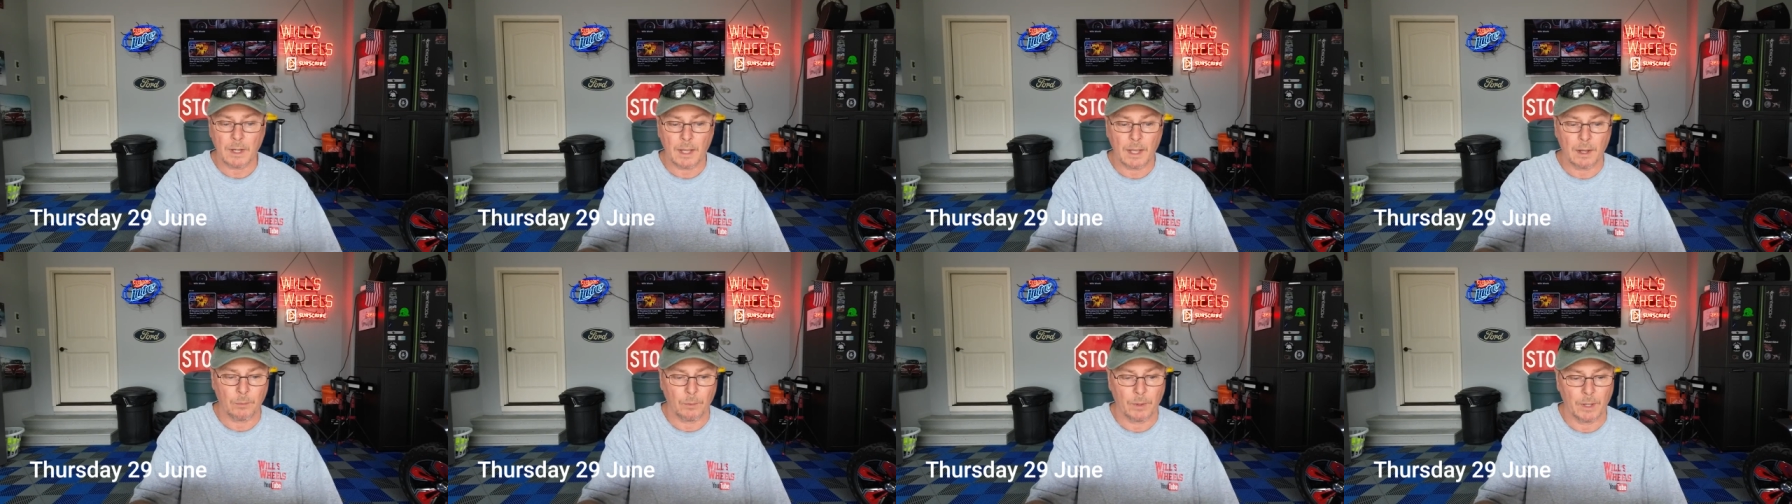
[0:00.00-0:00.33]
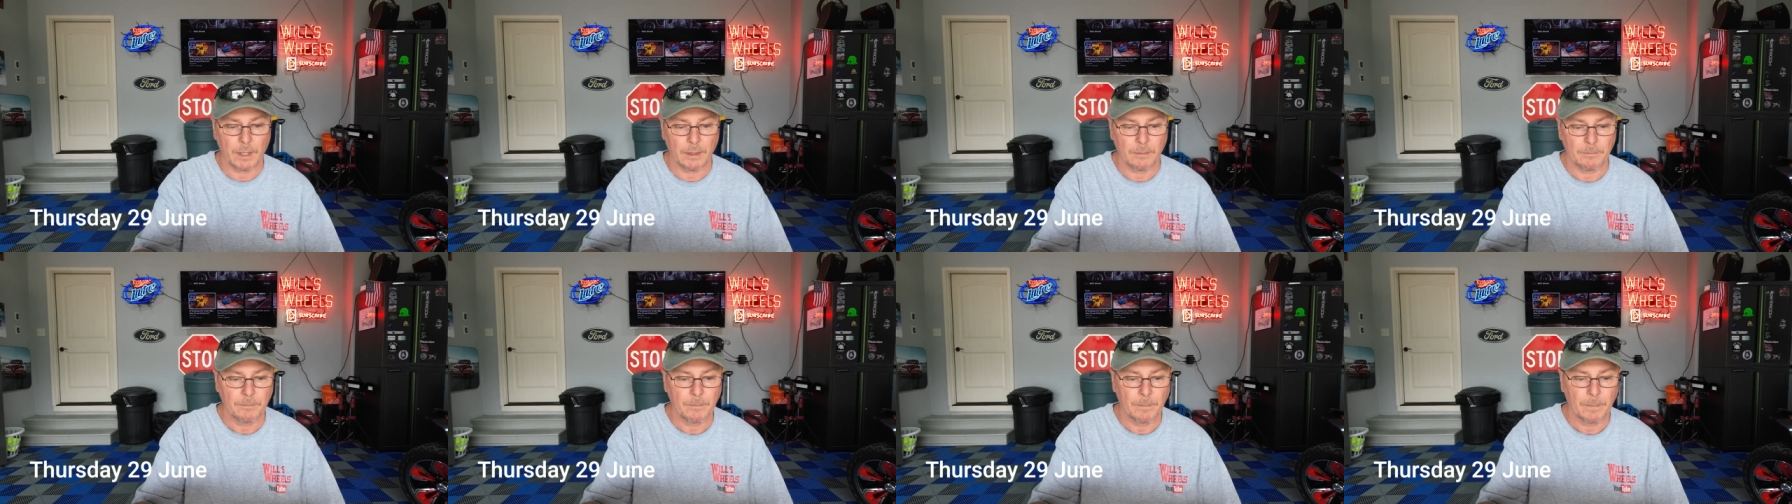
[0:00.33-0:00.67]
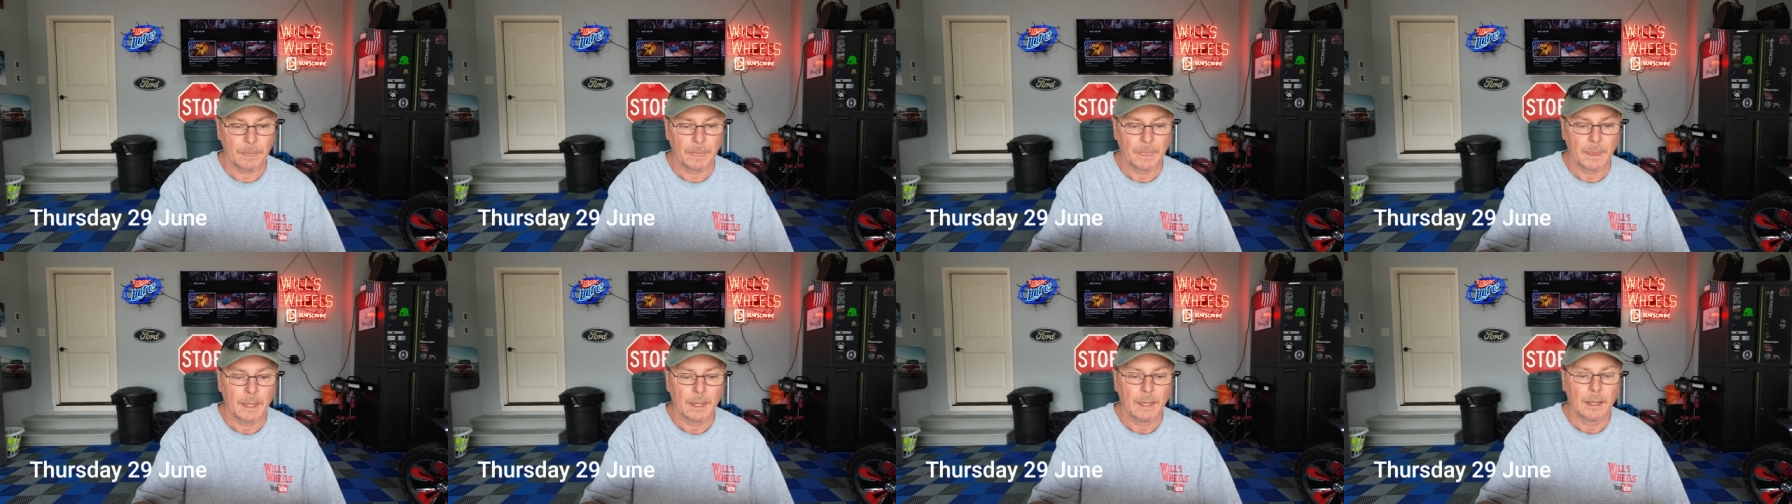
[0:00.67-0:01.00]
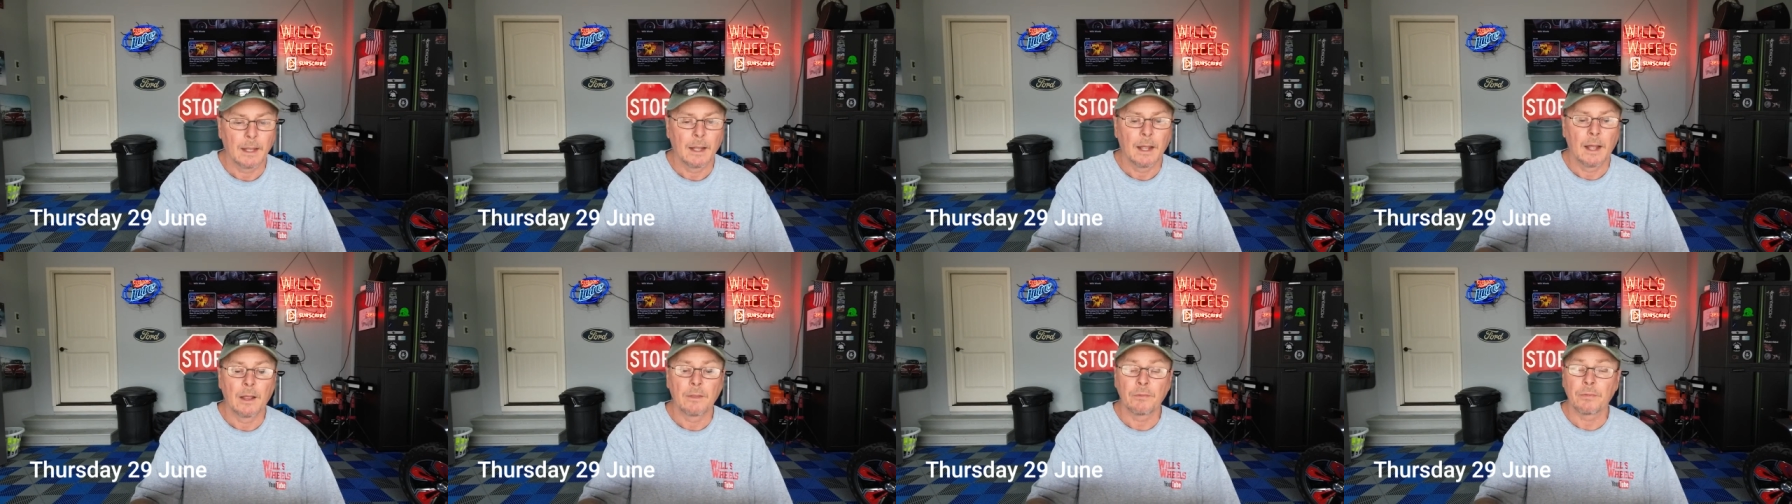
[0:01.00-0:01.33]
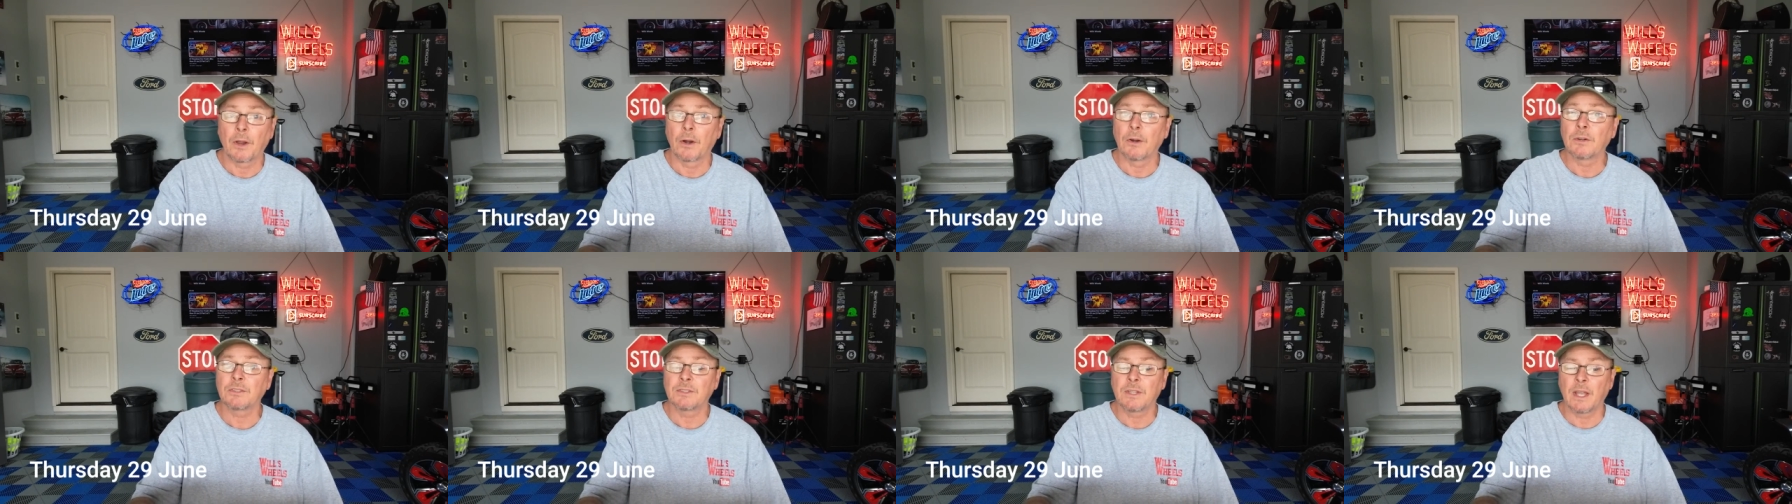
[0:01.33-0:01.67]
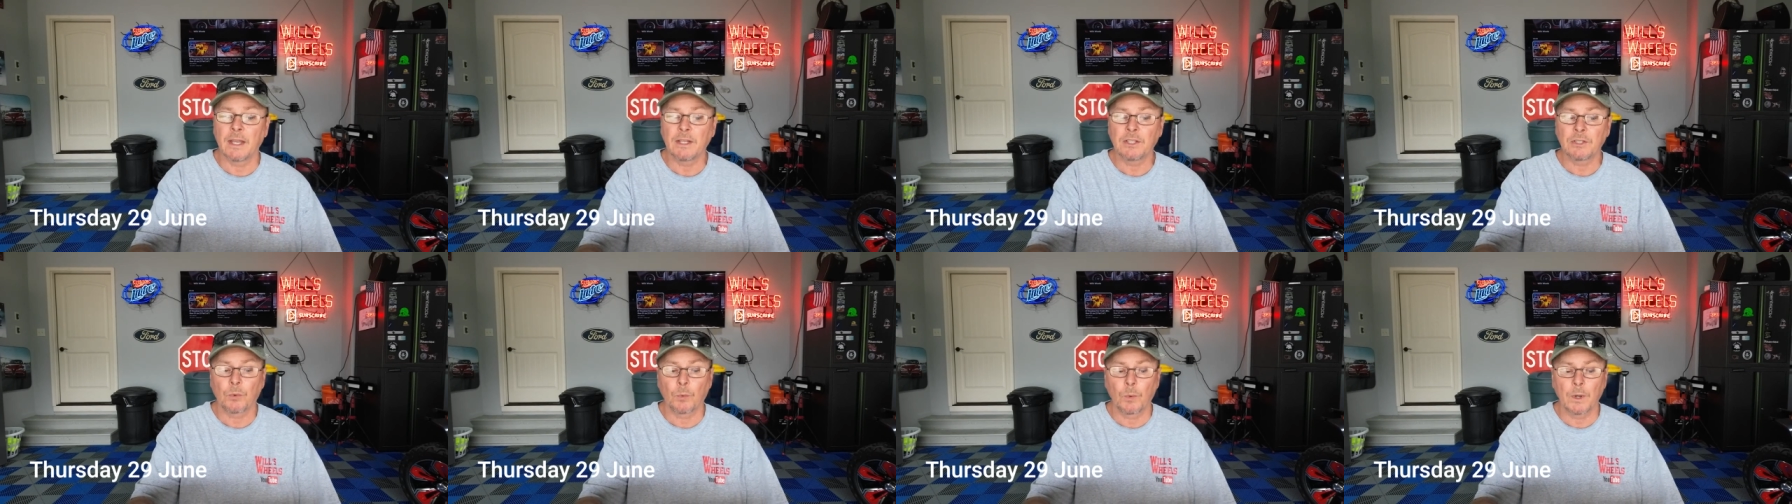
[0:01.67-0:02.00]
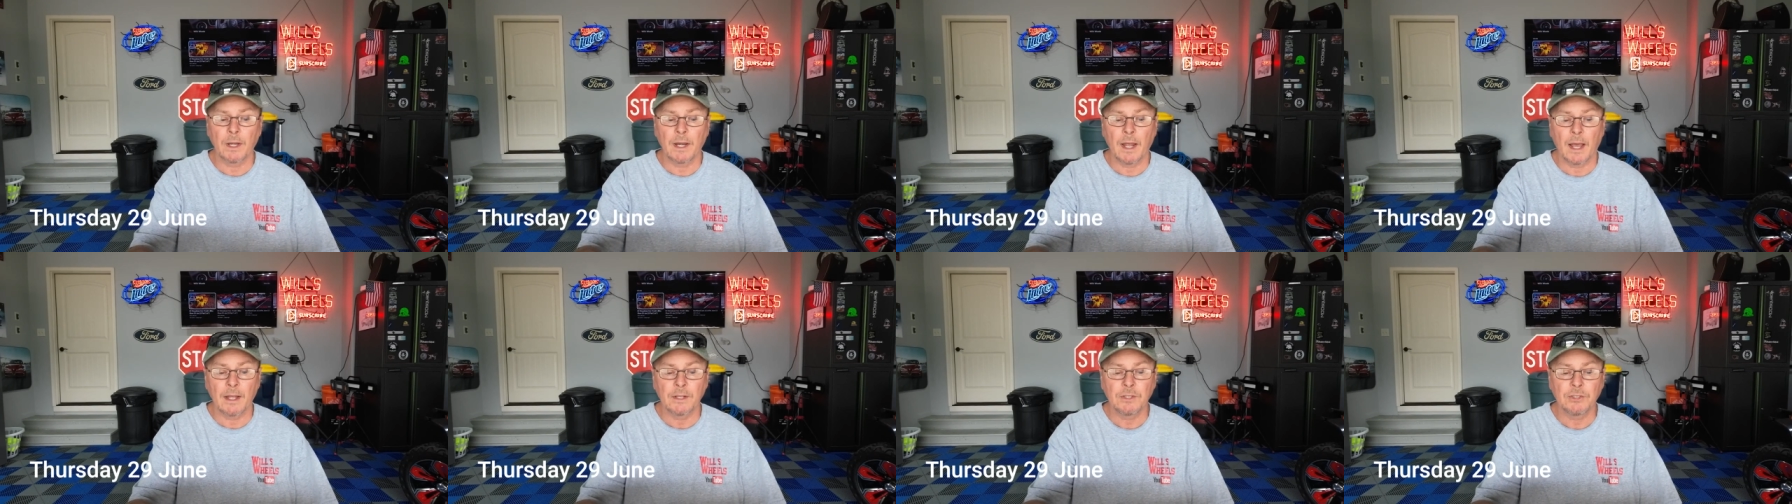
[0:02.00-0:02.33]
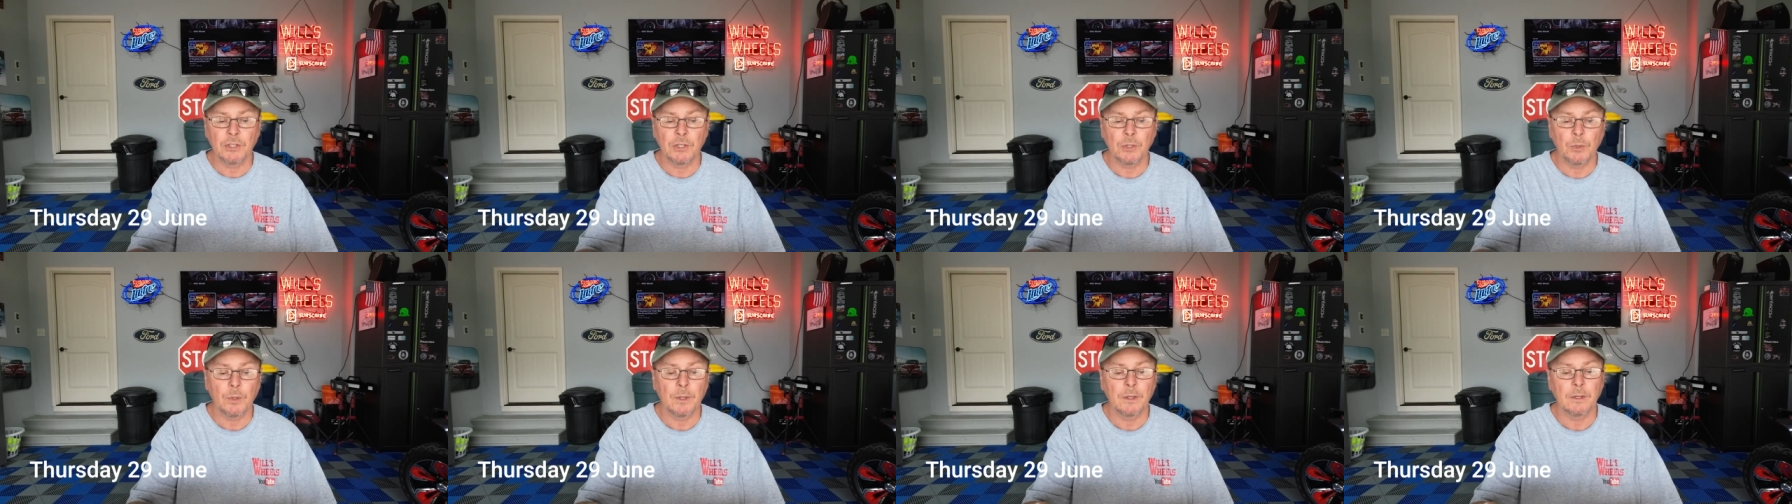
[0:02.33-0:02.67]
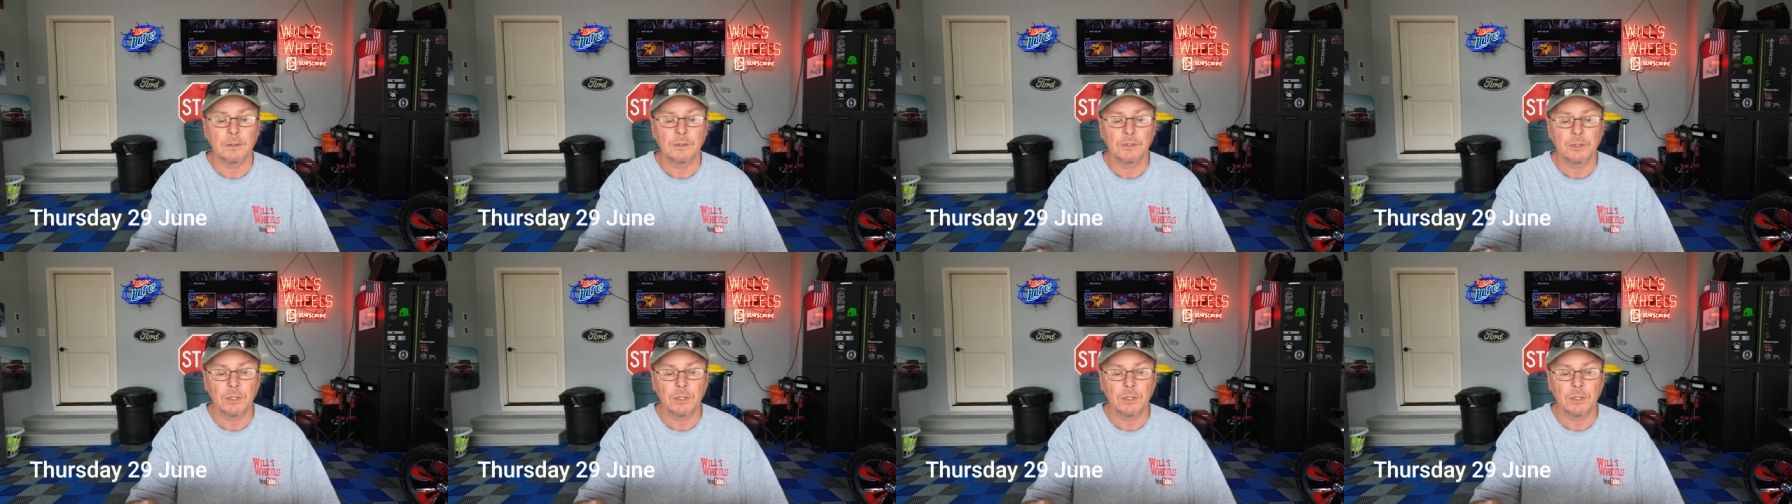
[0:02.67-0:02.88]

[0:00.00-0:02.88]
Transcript: Highway. Thursday, 29 June,